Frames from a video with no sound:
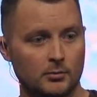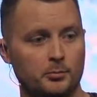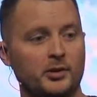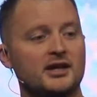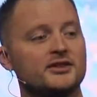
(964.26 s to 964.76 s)

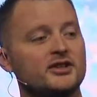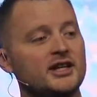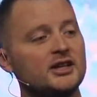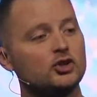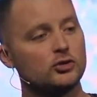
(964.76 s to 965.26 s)
because
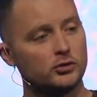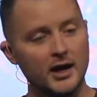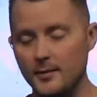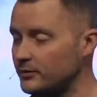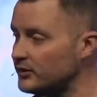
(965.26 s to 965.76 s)
he
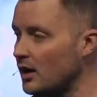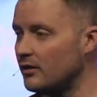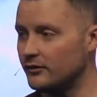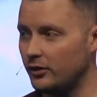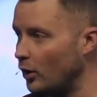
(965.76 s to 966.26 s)
dreamt of
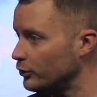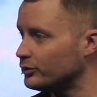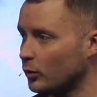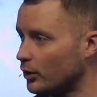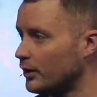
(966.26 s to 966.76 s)
those
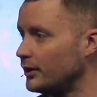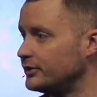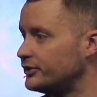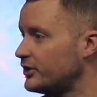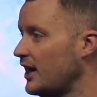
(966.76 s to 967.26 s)

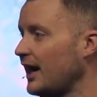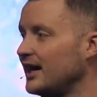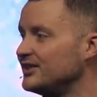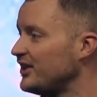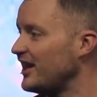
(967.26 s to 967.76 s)
words
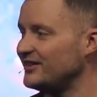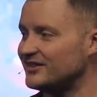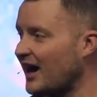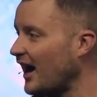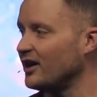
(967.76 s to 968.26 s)
his
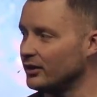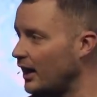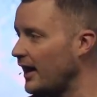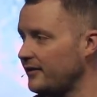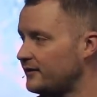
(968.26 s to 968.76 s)
entire life.
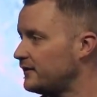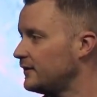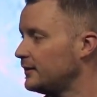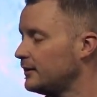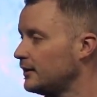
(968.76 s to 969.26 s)

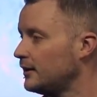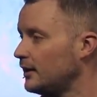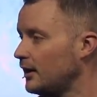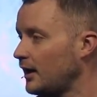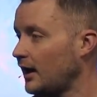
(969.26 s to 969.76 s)

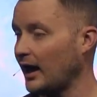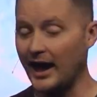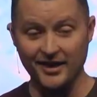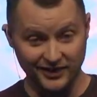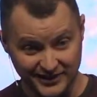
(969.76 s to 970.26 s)

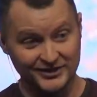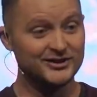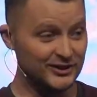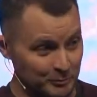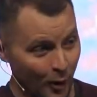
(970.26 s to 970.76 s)
And this is
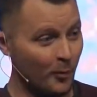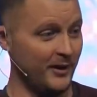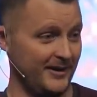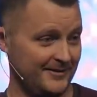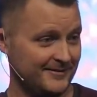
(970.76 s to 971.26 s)
his moment.
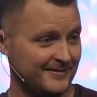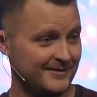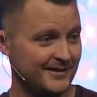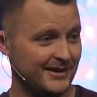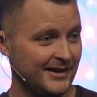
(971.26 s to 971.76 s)

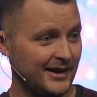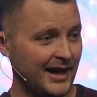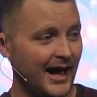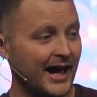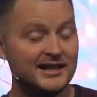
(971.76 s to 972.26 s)

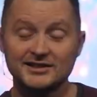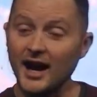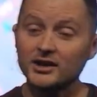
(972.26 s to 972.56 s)
And he's got a